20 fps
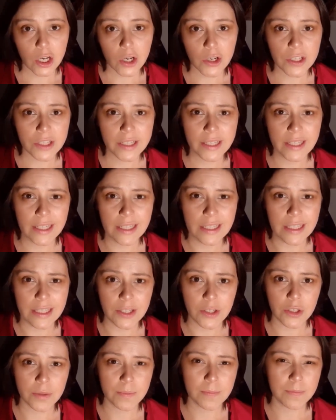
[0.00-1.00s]
Garcia
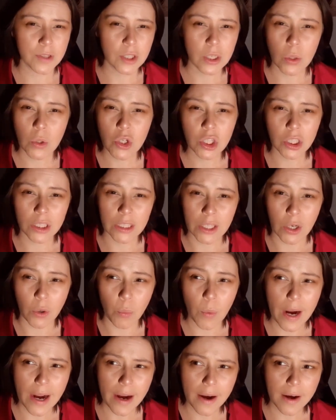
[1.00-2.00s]
is socially
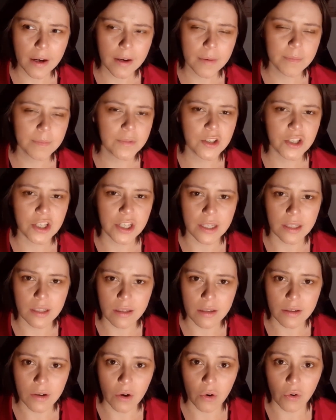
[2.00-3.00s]
aware, she
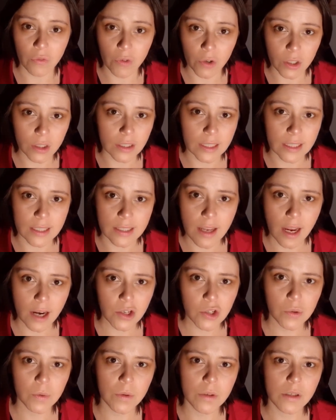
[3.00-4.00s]
is overtly
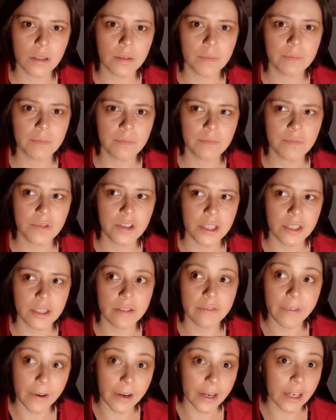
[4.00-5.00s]
sexual,
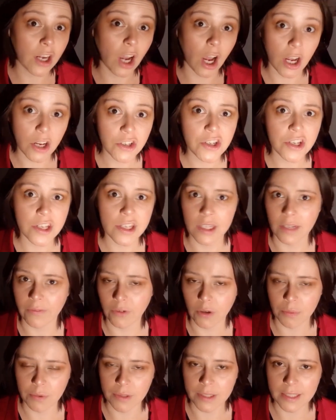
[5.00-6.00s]
she's very conscious of
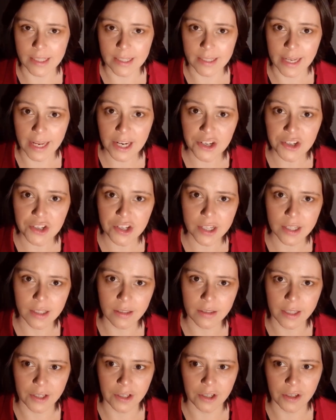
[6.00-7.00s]
her
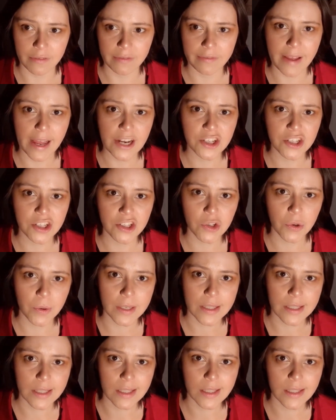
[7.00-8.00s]
presentation and her fashion
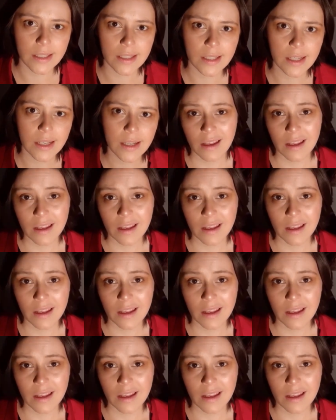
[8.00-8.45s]
choices.